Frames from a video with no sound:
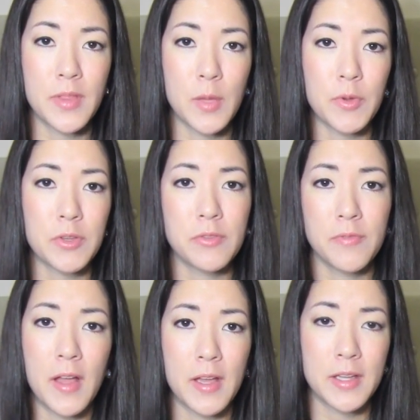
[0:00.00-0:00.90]
than what you'll
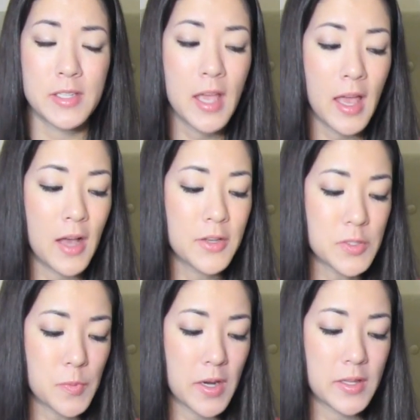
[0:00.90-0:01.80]
find
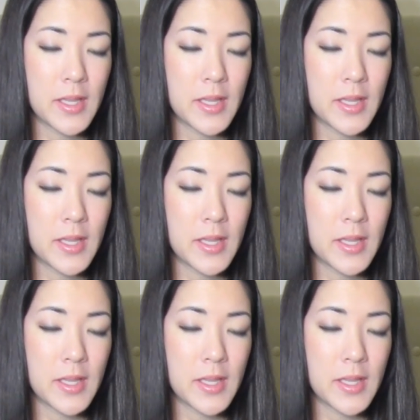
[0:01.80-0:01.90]
elsewhere.